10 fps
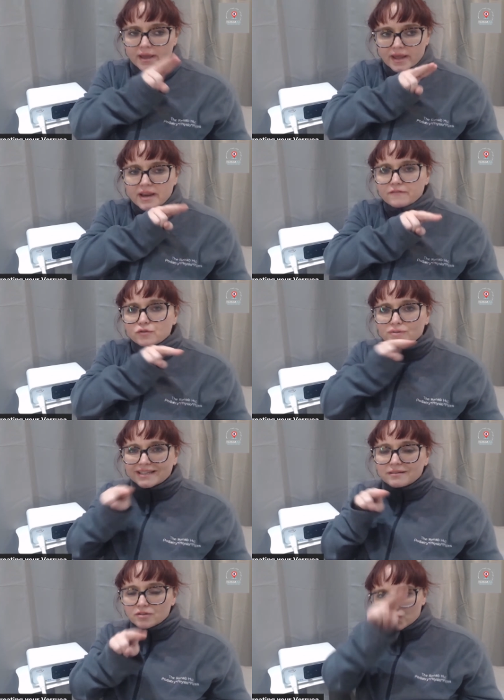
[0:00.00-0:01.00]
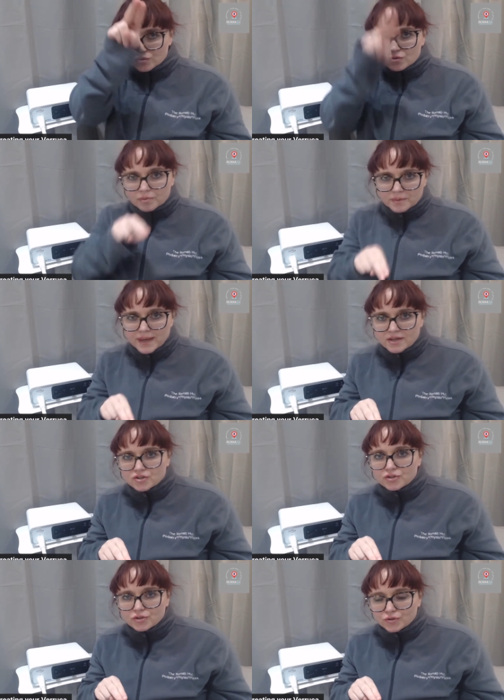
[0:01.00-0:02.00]
And if you didn't do what we
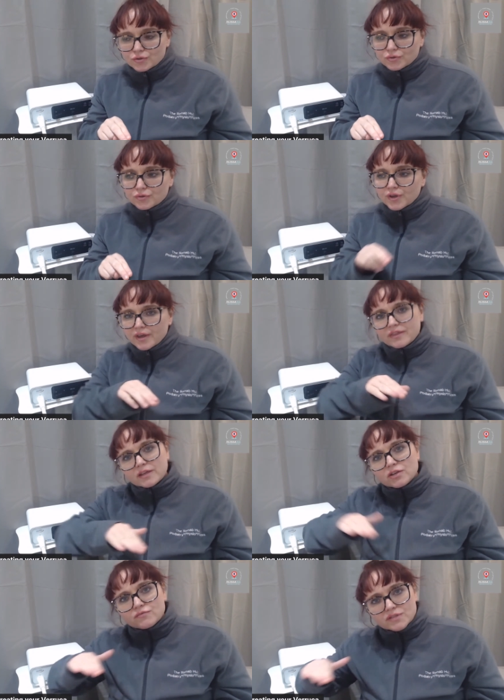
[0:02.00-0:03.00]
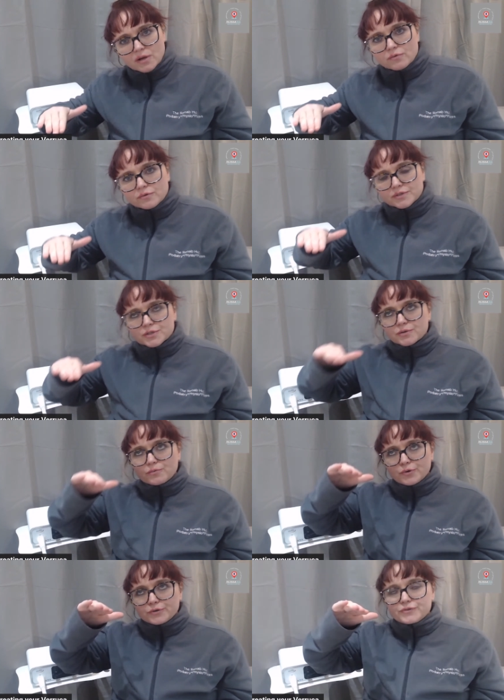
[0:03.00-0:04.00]
asked you to do, then your results
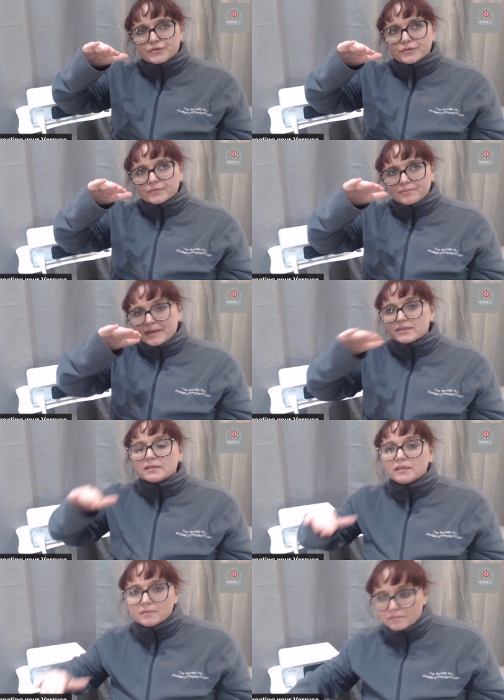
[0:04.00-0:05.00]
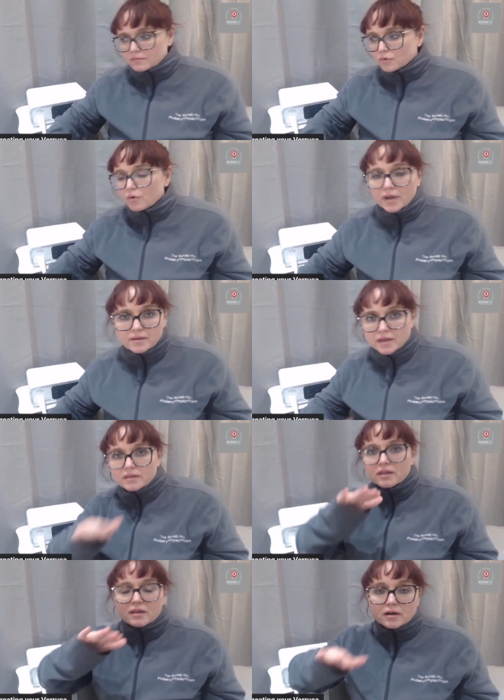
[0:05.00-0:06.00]
would basically
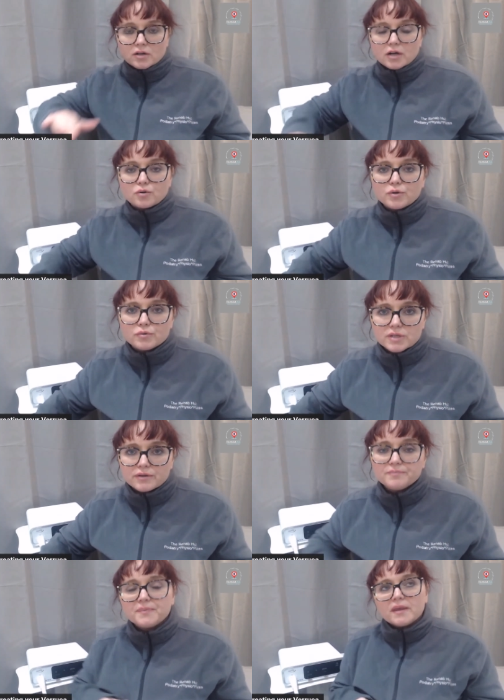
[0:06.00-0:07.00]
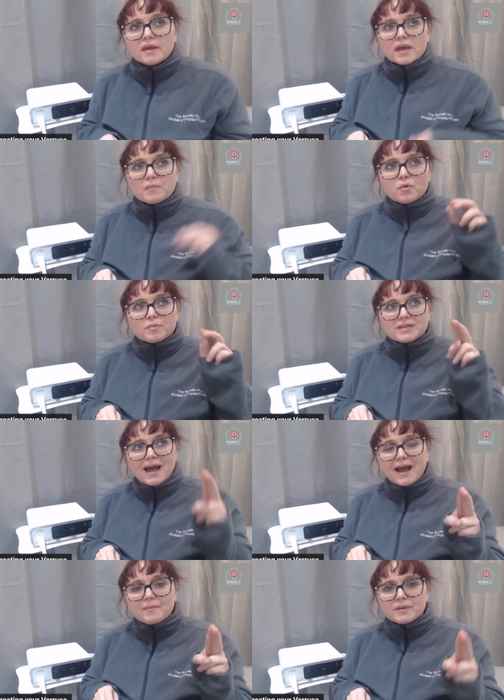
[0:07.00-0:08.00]
are going to go down. And what would
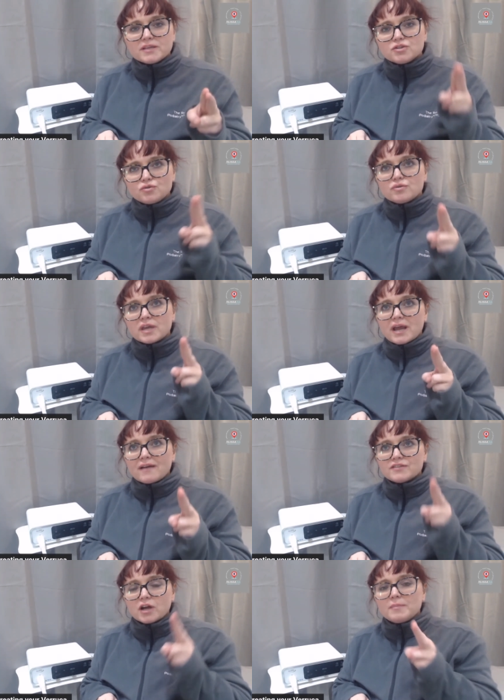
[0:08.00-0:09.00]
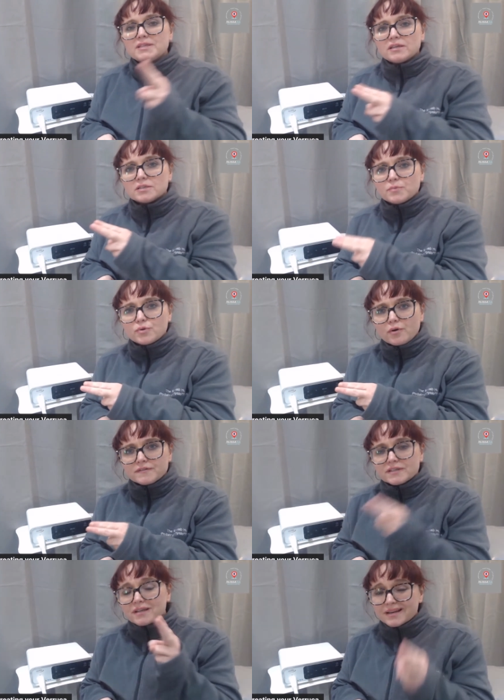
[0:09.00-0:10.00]
happen is you then have to come and see us more
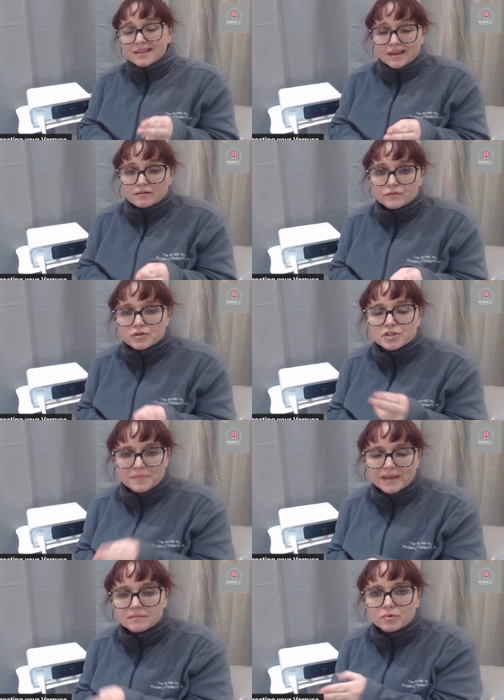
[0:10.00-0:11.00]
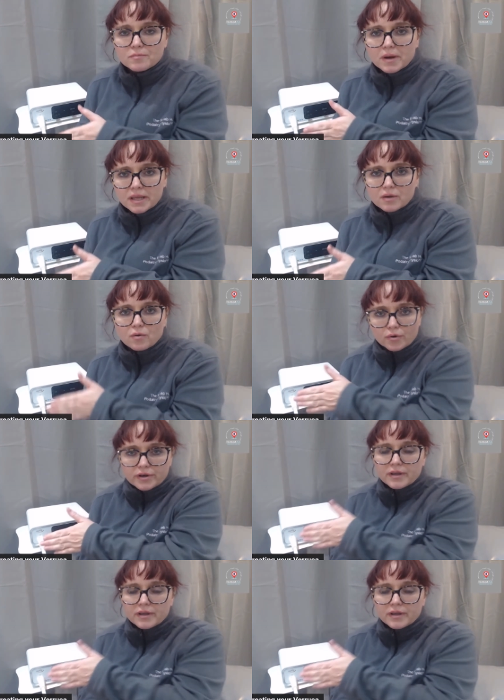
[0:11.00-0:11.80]
often and therefore spend more money on